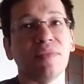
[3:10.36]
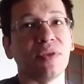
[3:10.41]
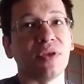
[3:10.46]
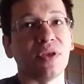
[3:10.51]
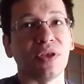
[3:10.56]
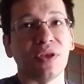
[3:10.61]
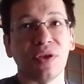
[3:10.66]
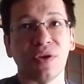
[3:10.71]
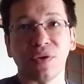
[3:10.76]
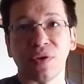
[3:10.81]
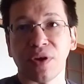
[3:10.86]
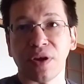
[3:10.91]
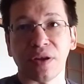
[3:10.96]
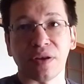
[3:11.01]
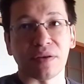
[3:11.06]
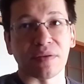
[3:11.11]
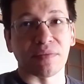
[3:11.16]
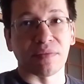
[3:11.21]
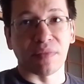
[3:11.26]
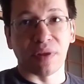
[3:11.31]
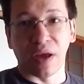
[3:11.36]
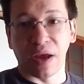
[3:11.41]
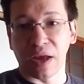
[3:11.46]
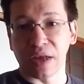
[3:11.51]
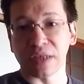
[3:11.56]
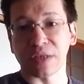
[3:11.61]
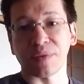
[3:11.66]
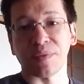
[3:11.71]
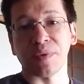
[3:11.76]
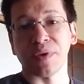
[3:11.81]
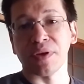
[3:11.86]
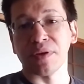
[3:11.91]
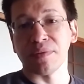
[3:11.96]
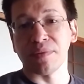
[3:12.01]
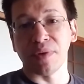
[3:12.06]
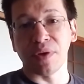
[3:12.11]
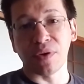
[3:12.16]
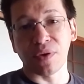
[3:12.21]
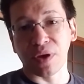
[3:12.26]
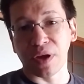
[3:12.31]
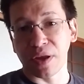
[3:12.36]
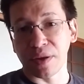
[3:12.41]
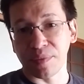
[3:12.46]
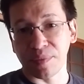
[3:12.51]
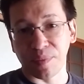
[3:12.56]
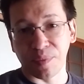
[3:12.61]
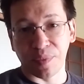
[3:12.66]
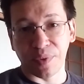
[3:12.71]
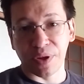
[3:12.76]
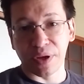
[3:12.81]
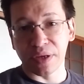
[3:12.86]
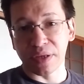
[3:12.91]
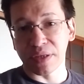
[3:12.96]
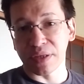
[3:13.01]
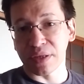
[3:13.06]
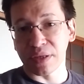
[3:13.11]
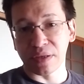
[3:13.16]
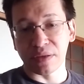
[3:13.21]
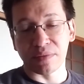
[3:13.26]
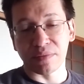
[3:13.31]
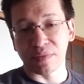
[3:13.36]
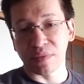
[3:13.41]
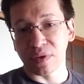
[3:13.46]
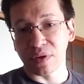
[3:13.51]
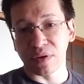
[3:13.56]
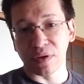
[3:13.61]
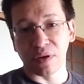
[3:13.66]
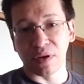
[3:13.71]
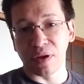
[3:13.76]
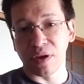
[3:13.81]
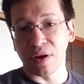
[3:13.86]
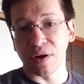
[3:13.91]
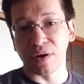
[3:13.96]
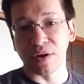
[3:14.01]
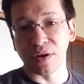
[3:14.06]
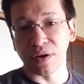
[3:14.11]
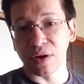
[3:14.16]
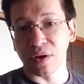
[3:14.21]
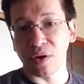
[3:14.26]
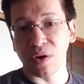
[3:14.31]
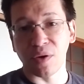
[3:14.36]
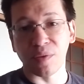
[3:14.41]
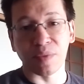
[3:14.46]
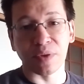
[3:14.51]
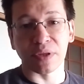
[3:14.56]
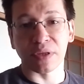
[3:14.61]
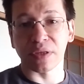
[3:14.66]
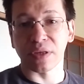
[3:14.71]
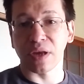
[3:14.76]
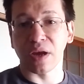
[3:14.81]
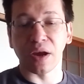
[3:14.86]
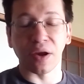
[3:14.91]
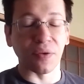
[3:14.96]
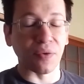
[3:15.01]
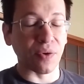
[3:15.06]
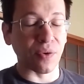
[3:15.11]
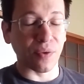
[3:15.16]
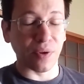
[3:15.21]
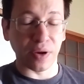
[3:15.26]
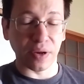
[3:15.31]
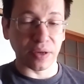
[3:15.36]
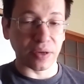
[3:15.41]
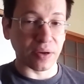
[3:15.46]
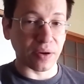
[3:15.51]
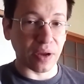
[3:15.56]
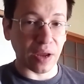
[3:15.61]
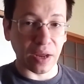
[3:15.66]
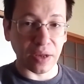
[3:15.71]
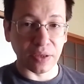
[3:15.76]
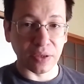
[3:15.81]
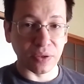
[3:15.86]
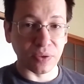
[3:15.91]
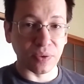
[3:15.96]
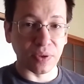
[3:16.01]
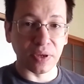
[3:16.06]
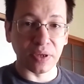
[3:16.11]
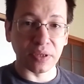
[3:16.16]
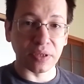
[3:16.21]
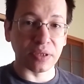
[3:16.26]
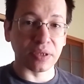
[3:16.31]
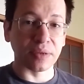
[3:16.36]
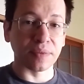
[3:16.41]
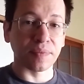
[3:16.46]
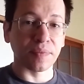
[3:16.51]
you can ask me. You can place here in the comments. I will get to it.